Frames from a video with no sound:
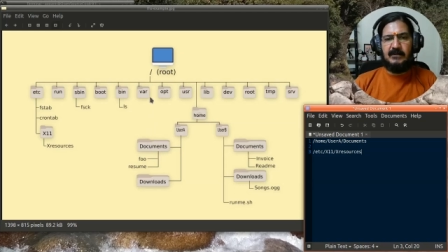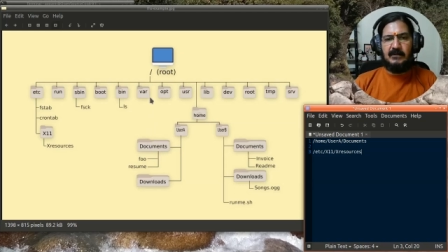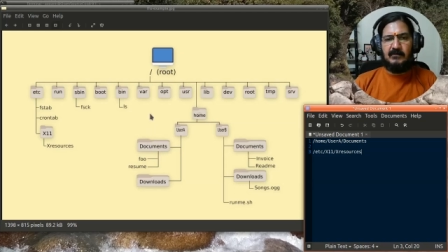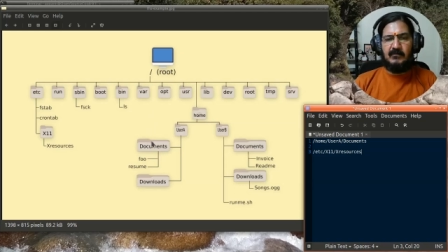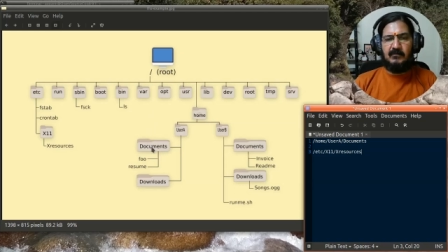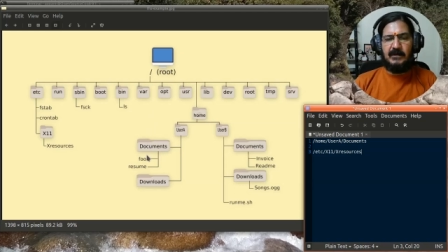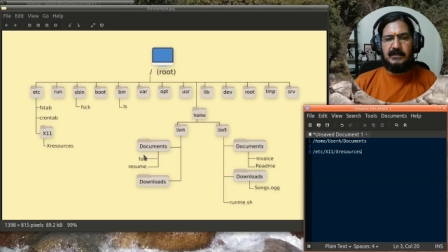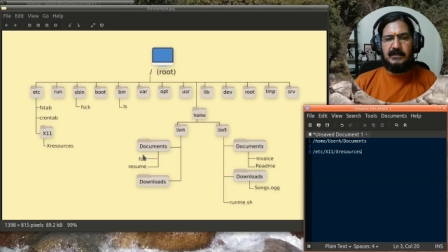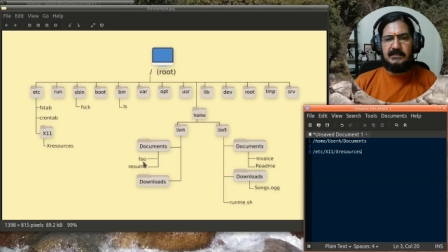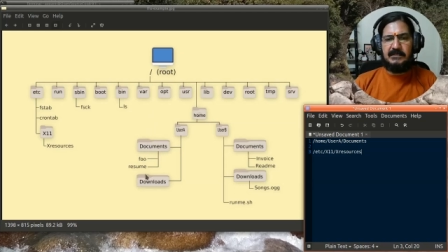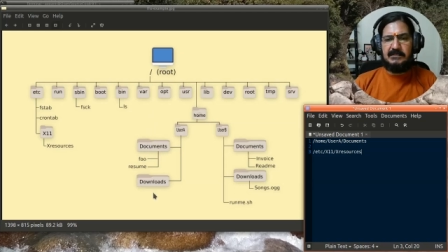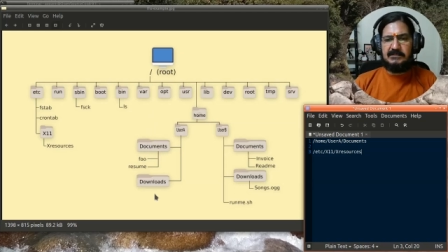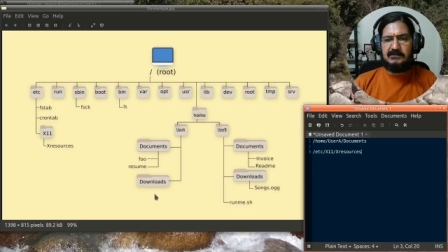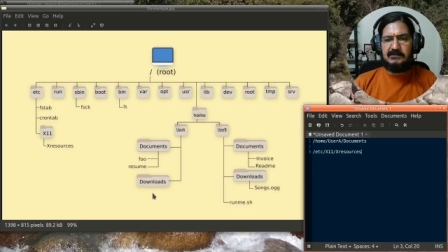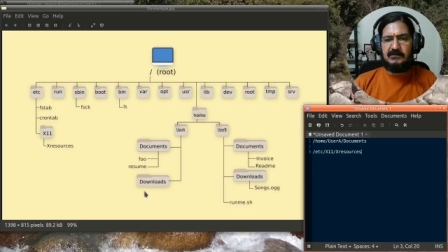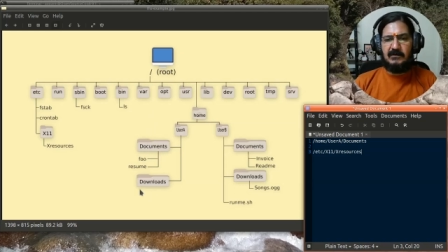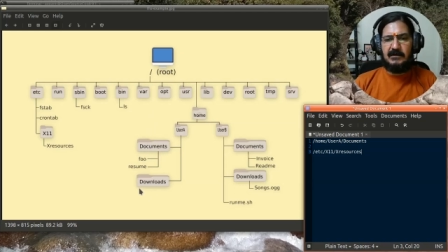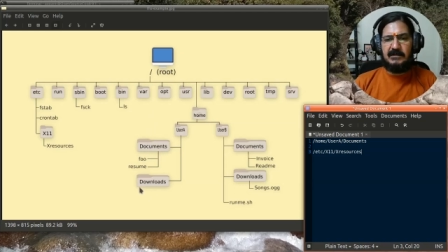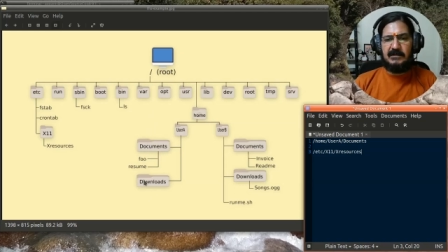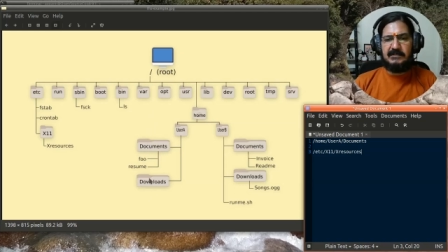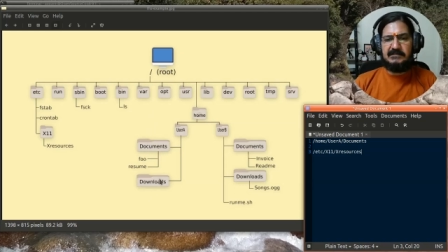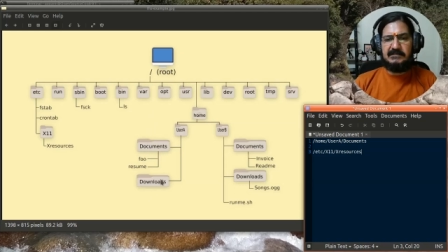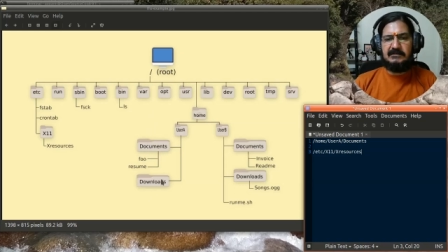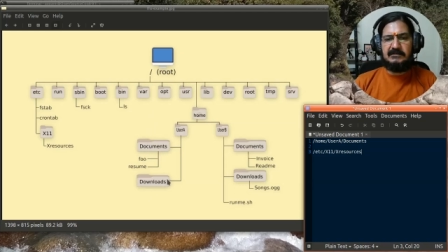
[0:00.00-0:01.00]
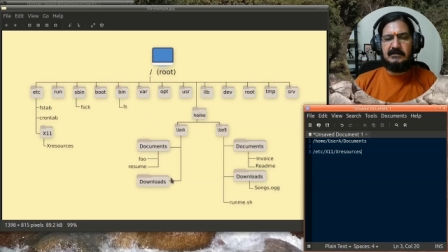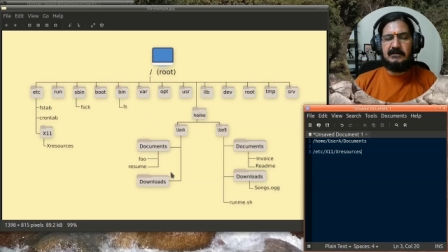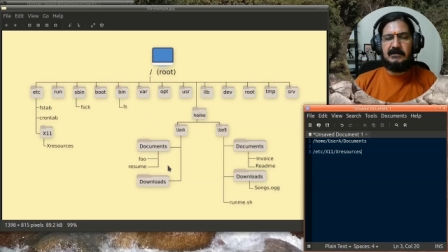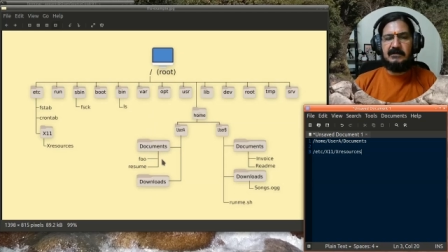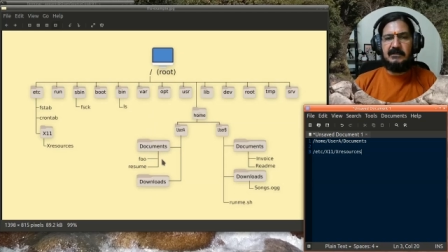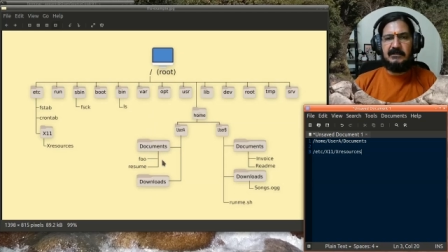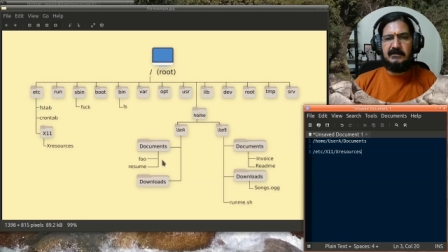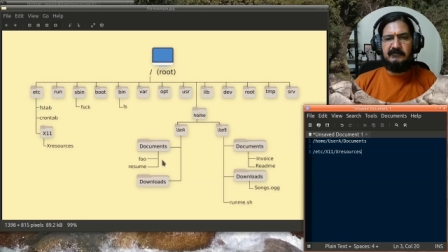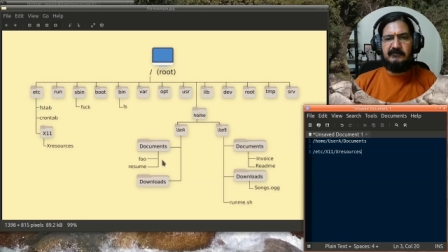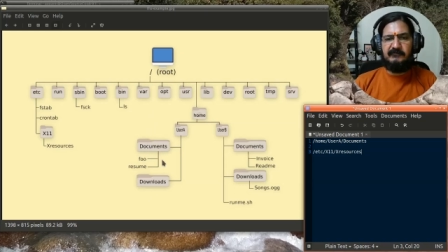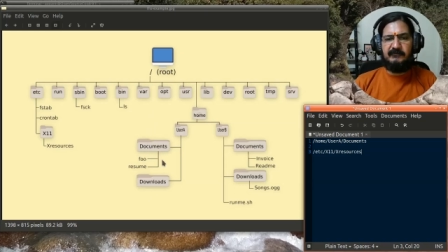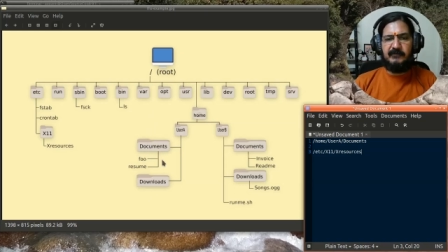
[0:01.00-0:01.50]
One is called as a
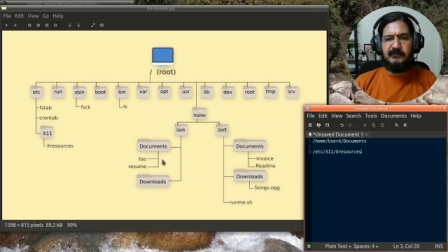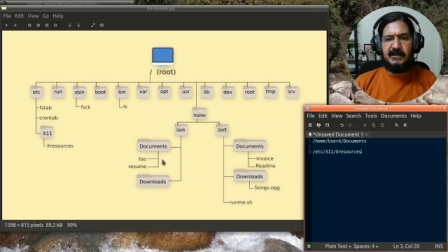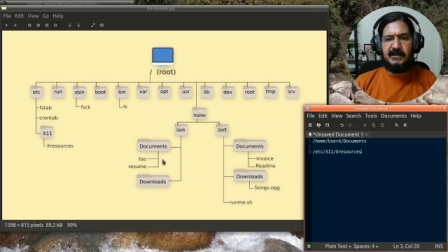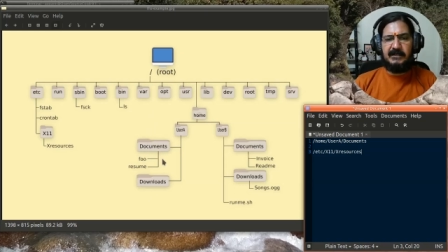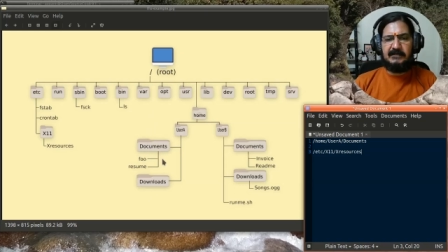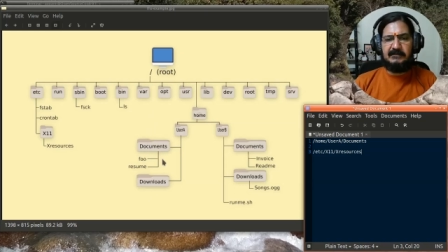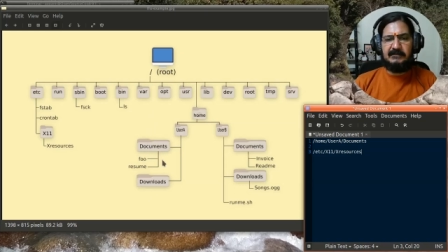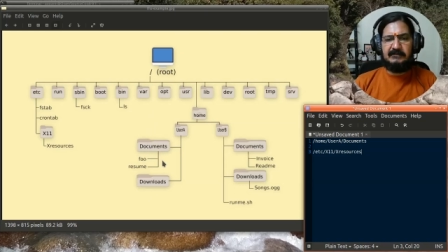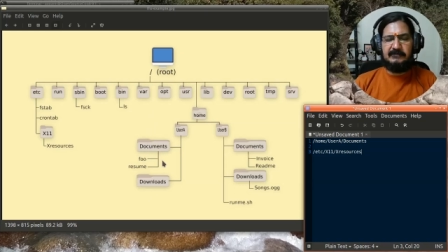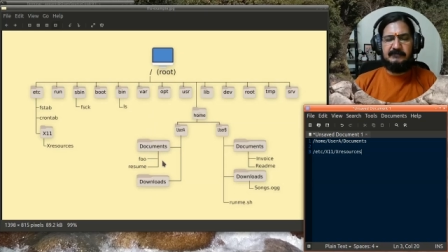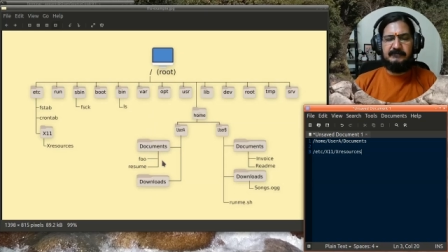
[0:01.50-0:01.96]
relative path,